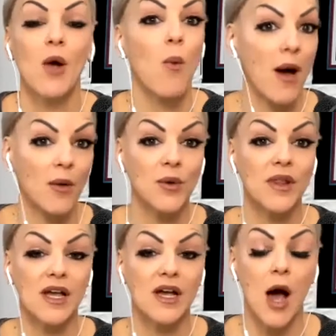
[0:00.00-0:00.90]
wow, we
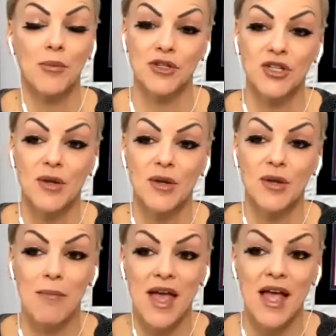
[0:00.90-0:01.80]
really accomplished something
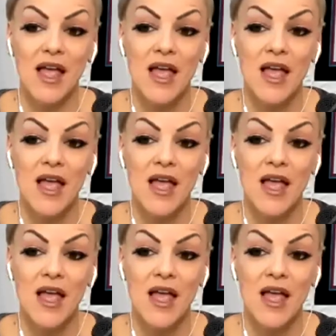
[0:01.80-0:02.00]
big.